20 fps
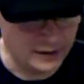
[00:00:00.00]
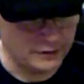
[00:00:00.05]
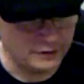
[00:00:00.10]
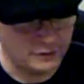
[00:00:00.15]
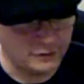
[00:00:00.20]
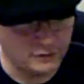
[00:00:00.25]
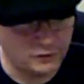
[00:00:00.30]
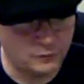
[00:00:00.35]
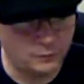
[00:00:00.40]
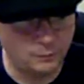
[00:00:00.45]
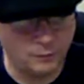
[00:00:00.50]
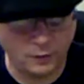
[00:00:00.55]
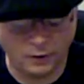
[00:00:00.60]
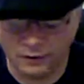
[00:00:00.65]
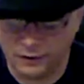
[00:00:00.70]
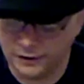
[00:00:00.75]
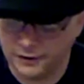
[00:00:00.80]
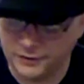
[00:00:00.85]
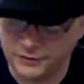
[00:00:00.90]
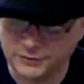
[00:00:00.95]
used
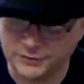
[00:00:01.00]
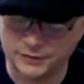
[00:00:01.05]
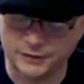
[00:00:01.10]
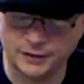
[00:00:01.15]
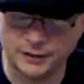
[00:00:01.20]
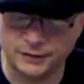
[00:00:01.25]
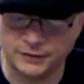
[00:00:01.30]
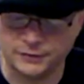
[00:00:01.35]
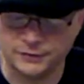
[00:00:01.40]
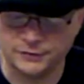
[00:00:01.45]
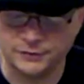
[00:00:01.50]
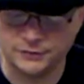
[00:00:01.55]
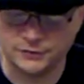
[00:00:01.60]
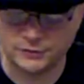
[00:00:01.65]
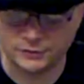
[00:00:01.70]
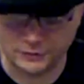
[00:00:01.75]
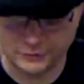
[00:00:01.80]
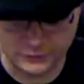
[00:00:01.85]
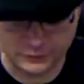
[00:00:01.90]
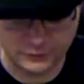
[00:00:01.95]
bars and I used
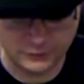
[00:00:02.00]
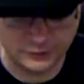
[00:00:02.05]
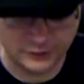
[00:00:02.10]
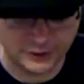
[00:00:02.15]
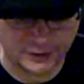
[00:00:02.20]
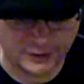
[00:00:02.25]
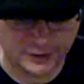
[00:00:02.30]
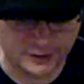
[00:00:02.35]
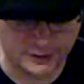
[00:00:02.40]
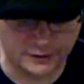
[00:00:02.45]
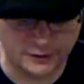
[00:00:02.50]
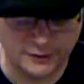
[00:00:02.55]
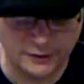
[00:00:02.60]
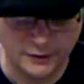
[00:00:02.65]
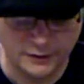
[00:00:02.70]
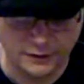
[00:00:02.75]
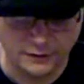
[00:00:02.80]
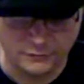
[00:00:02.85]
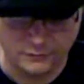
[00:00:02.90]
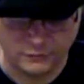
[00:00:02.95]
the glue gun
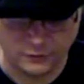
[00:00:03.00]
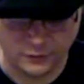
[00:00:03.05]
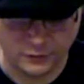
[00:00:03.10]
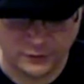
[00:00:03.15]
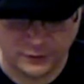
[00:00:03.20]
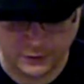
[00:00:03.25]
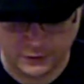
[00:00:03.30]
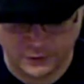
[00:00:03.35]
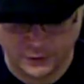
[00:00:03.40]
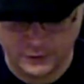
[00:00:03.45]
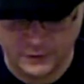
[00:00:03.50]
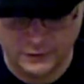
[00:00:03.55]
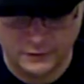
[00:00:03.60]
for